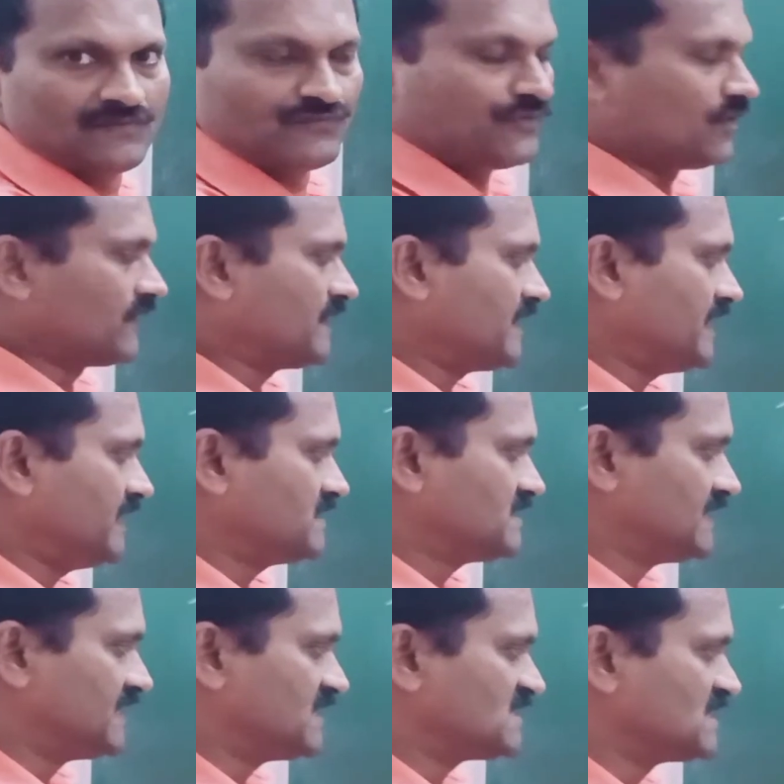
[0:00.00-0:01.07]
For the
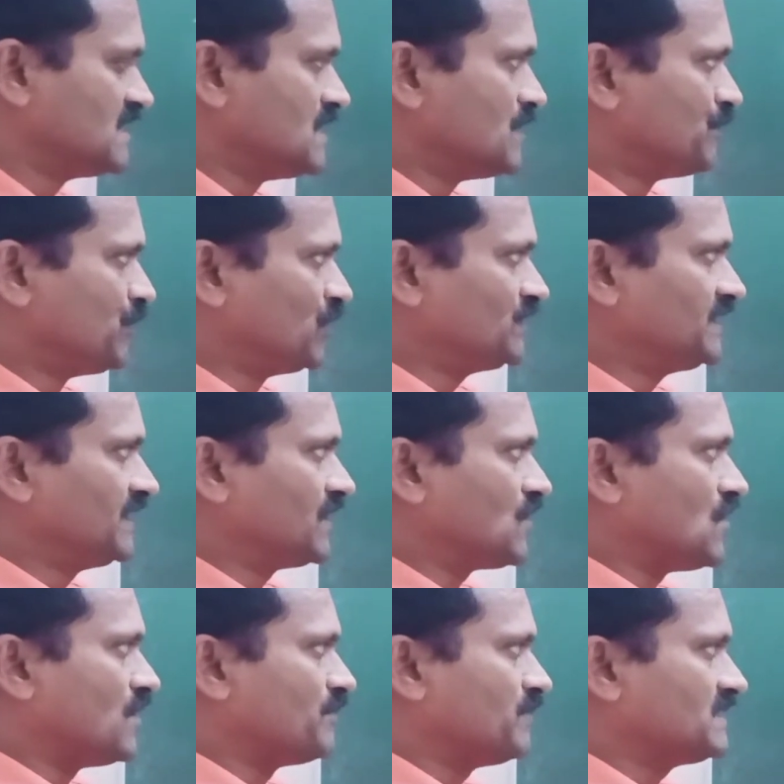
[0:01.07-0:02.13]
easiness, put the
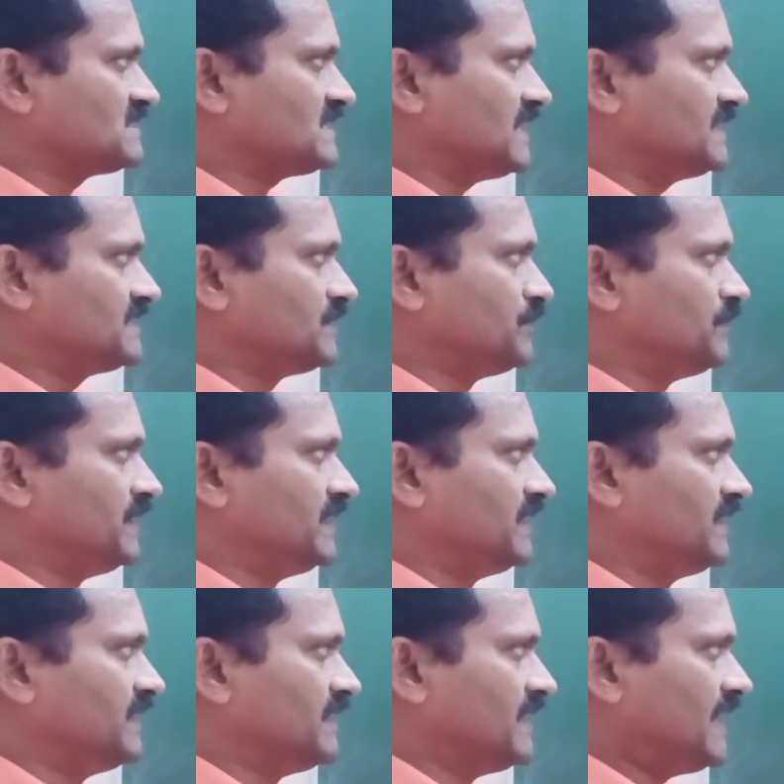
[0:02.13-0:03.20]
compass at
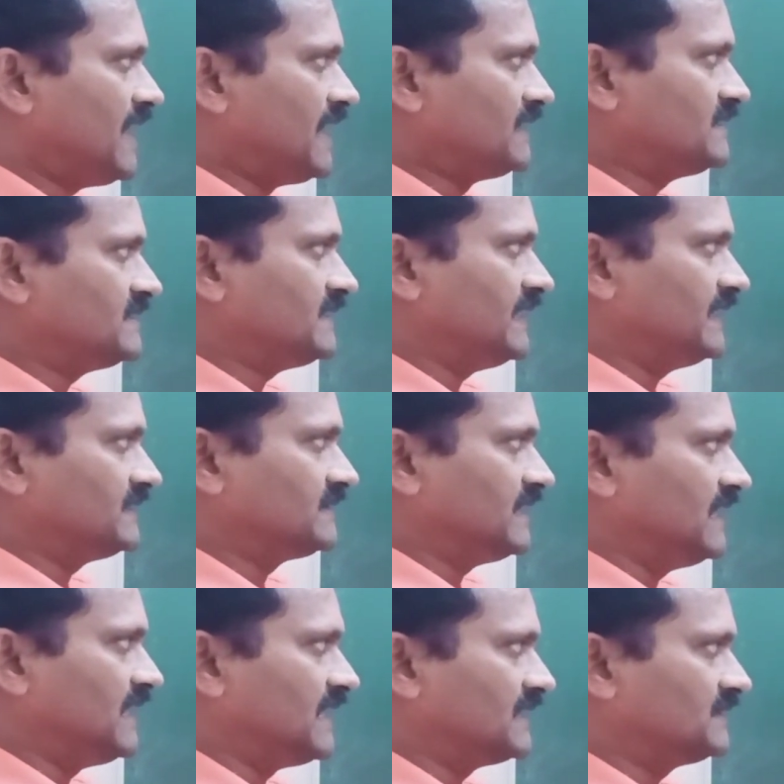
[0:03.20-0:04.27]
B and take
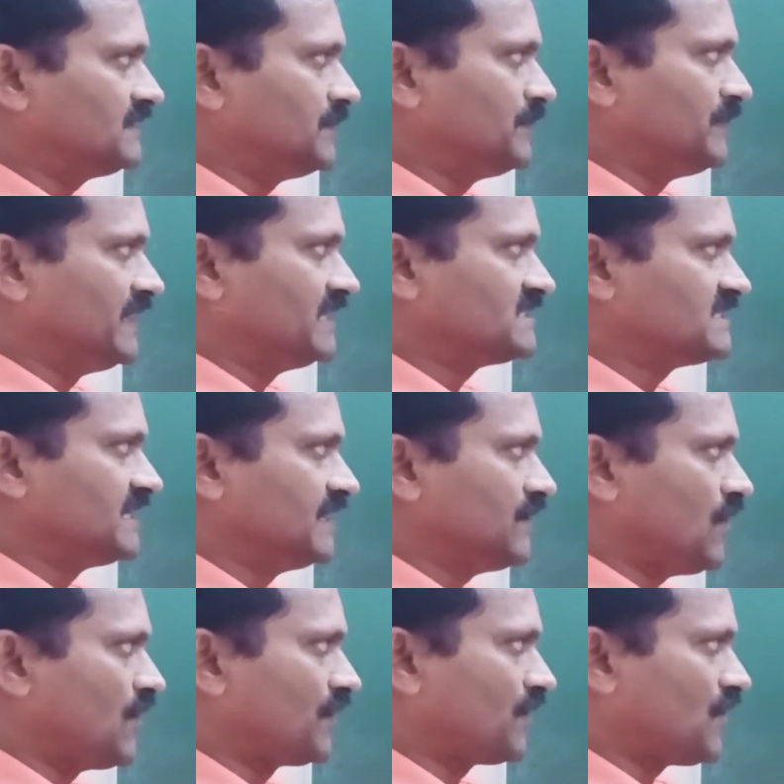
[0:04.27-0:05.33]
the length
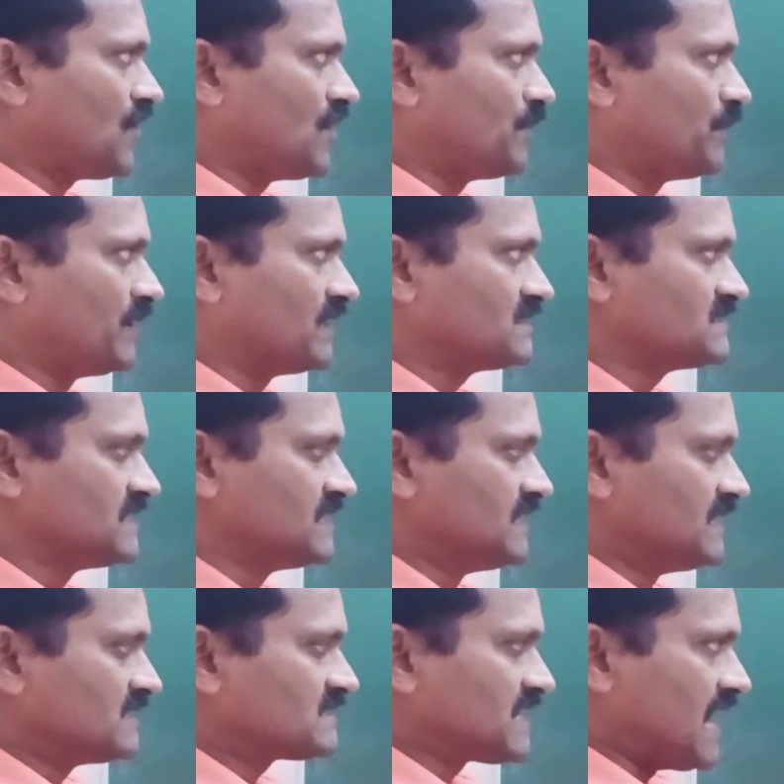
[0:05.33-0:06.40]
BC on compass,
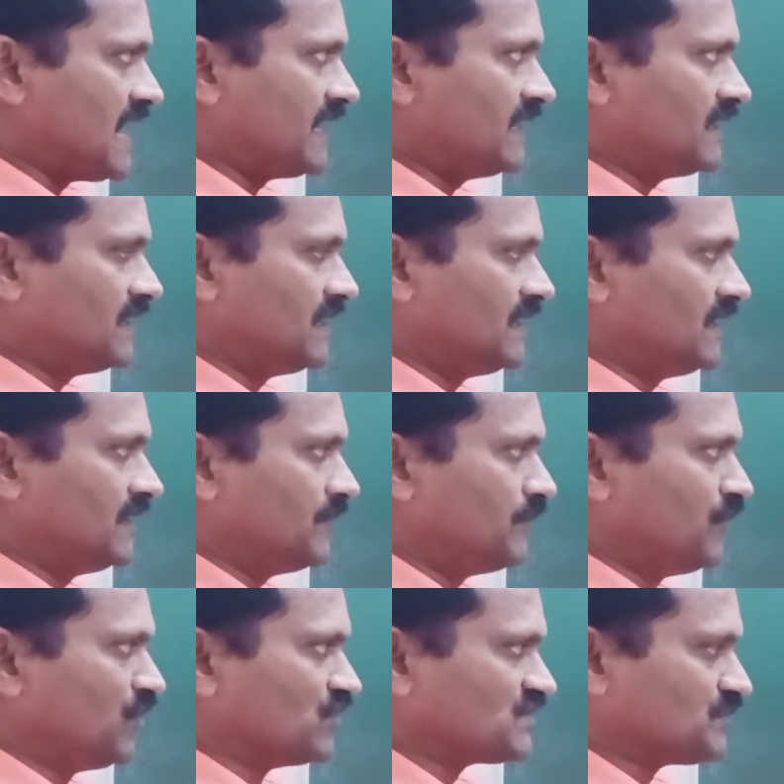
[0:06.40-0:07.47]

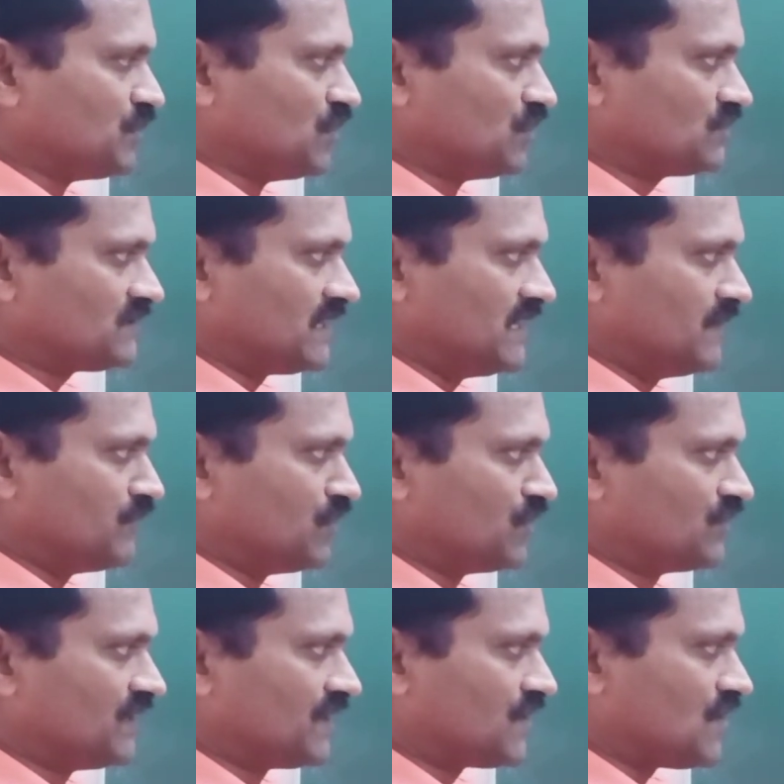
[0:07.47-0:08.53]
smoothly
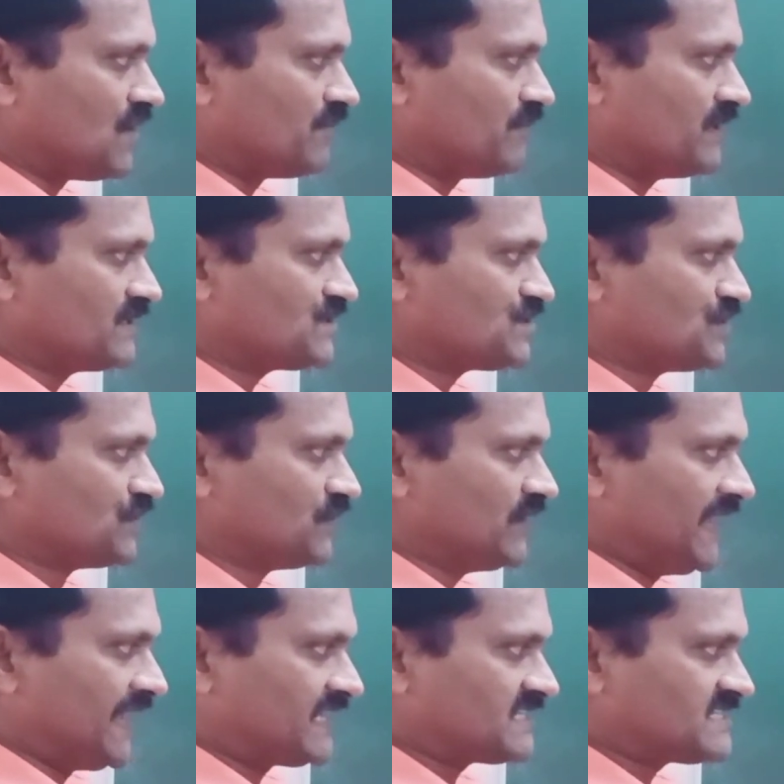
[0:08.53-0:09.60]
move the compass
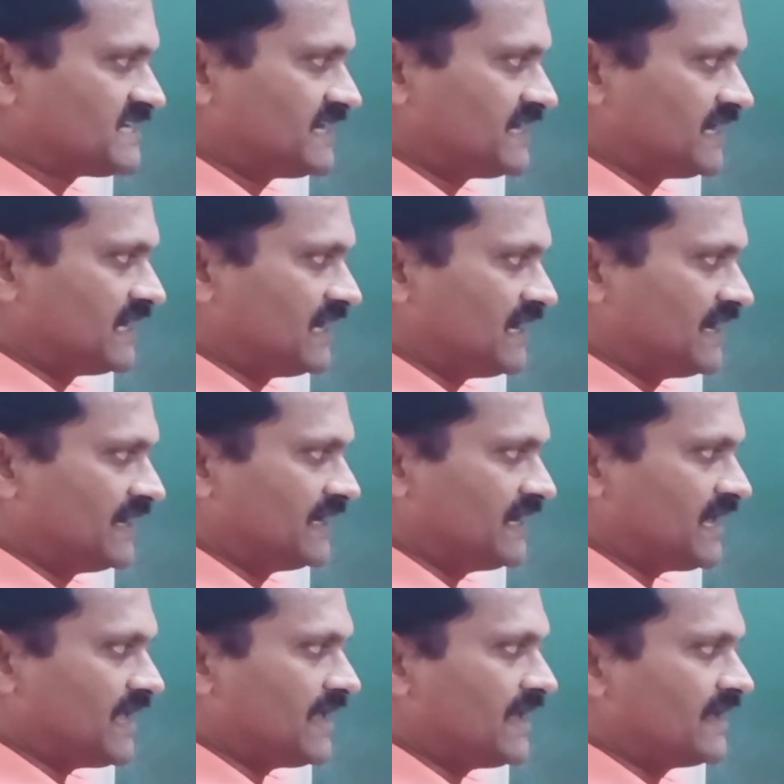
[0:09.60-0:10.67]
to extended
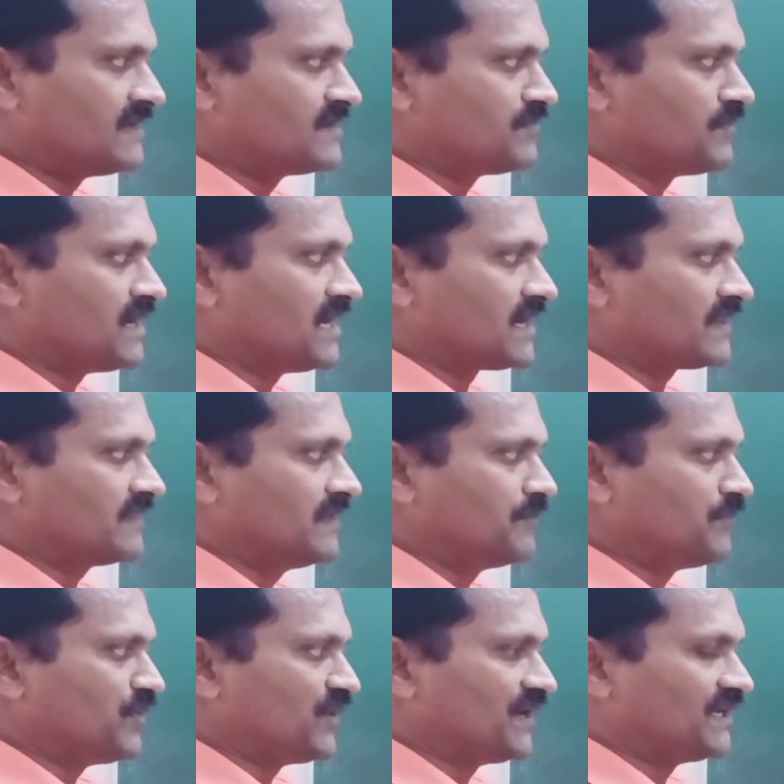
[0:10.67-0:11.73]
line and mark
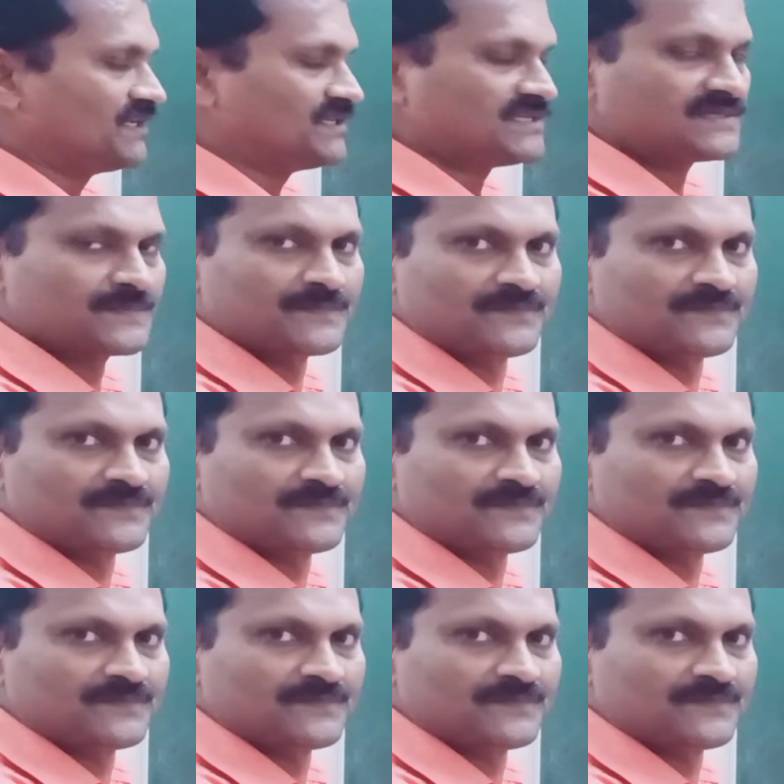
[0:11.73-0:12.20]
the point.